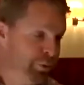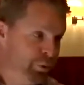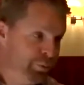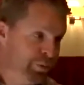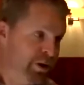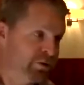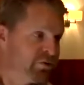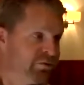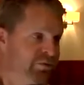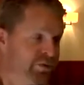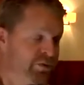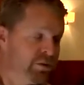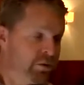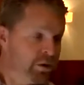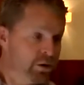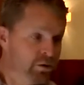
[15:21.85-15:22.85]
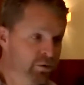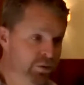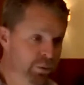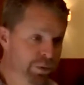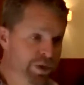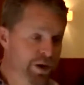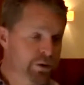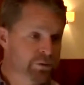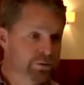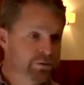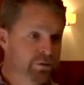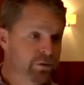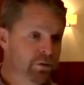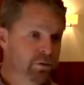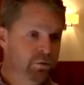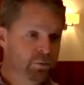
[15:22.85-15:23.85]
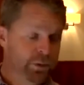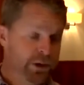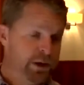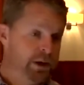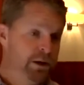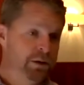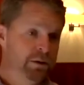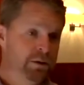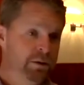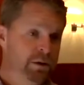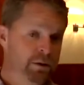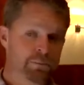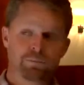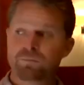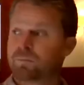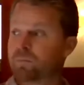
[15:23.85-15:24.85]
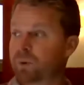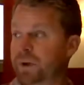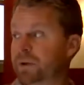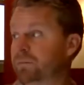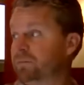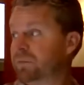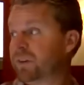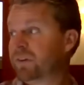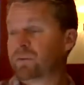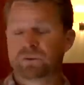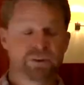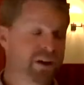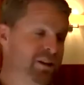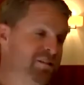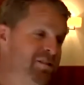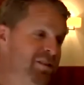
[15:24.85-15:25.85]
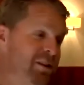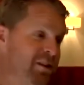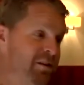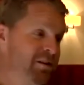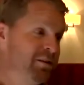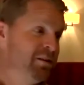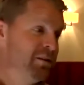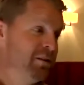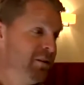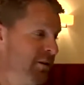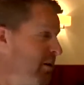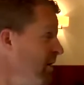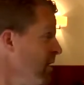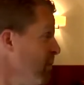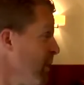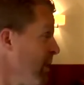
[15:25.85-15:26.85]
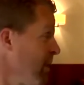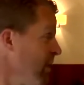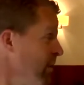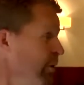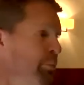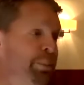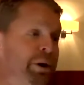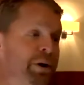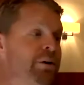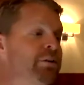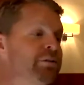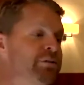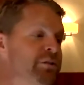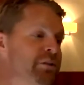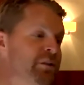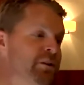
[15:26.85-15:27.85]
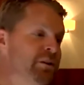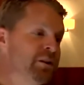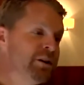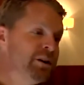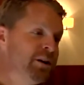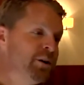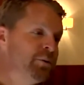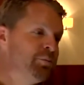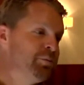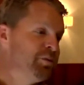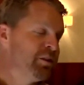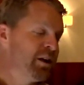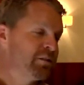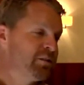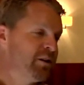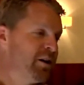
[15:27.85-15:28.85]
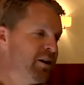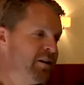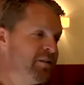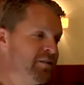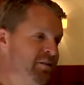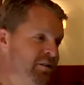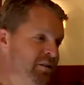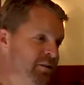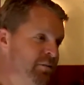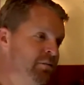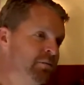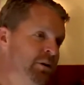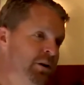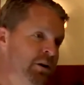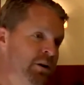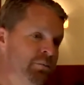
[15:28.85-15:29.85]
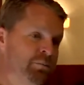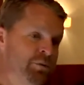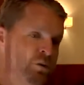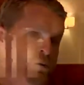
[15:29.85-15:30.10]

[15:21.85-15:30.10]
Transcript: the new production facility in 2000, we had, um, we had several tanks in here and about 100 barrels um, stacked high. So um, it's